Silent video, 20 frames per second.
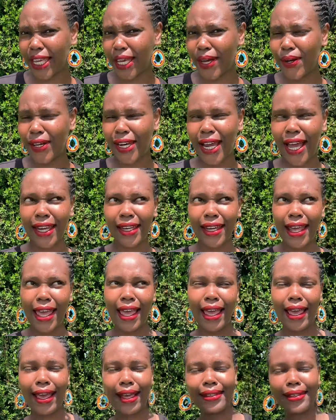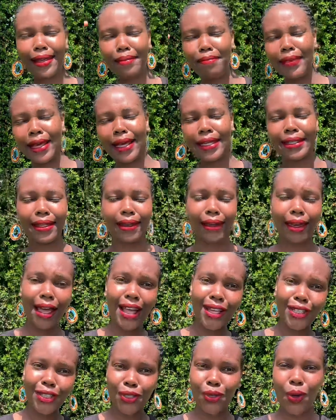on, and it's amazing
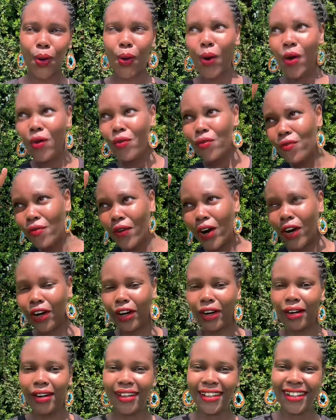so far.